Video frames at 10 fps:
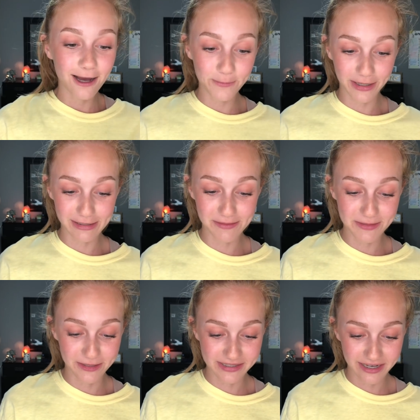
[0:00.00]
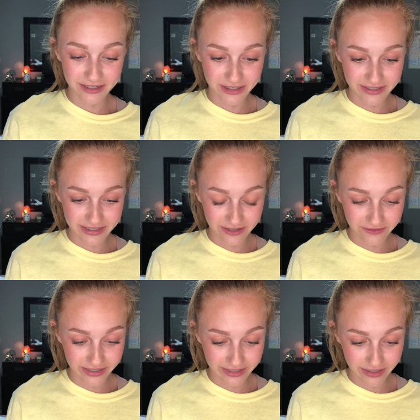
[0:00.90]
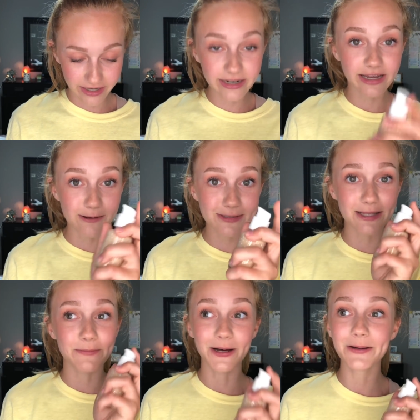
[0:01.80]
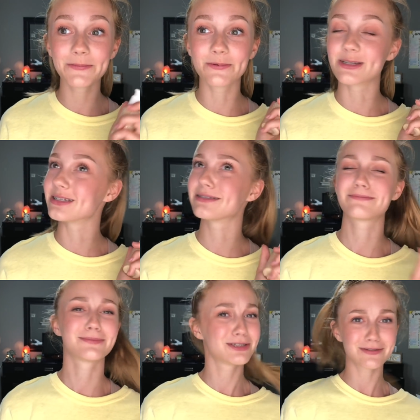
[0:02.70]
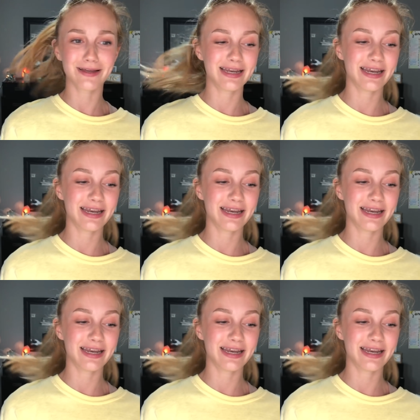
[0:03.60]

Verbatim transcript: Oh my gosh, I'm so excited to try this out. Like, and it comes with a pump, which is just what I